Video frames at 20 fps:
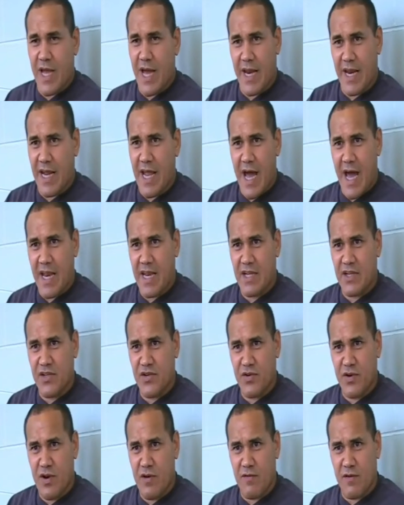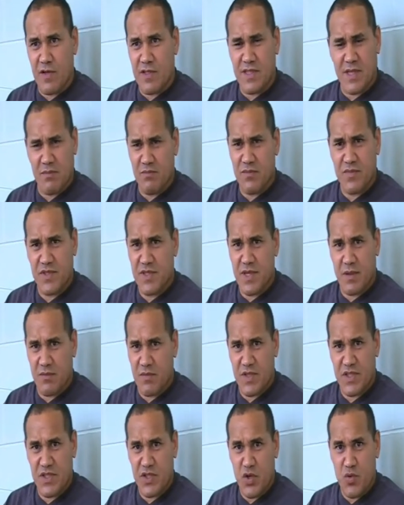we kind of got into it over something
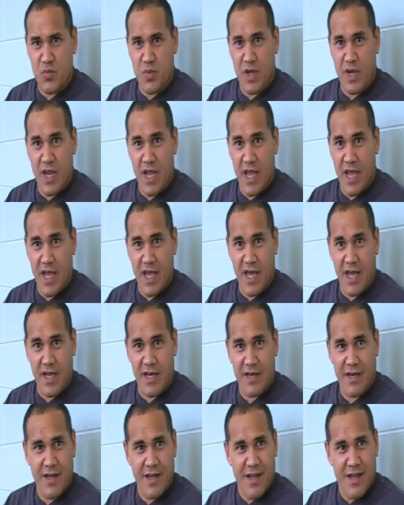stupid, and